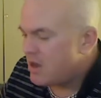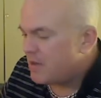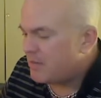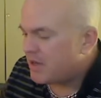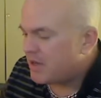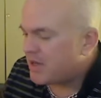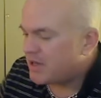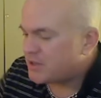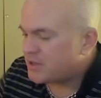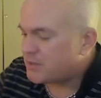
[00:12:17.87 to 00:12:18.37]

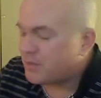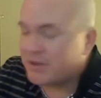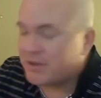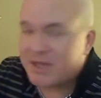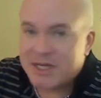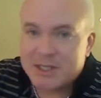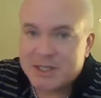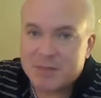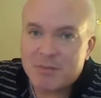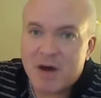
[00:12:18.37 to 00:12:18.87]
because with
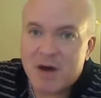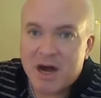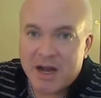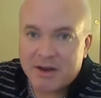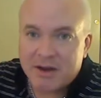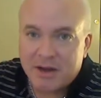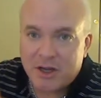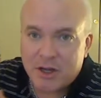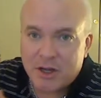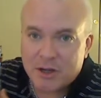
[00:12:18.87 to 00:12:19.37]
this
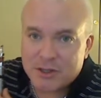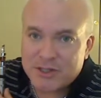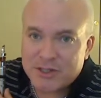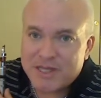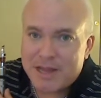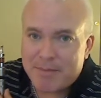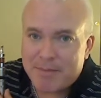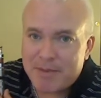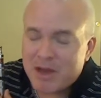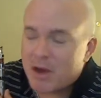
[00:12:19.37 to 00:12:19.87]
mod, you're
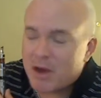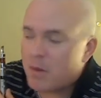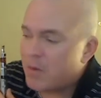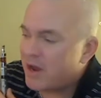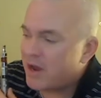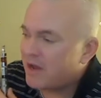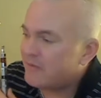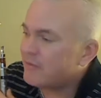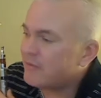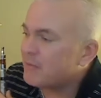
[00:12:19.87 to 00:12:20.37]
stepping
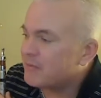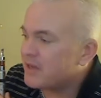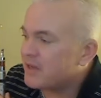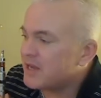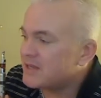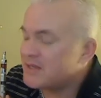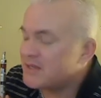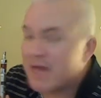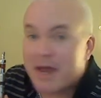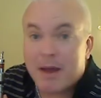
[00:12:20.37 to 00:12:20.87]
away from
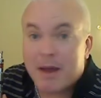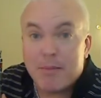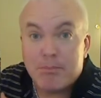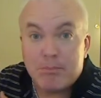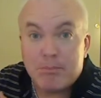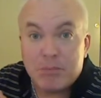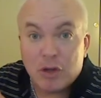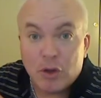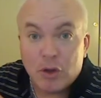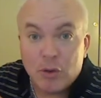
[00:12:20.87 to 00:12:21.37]
things
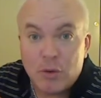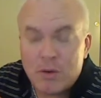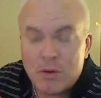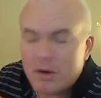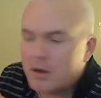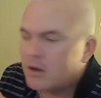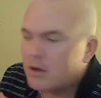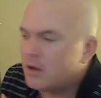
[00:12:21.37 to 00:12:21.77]
like blue,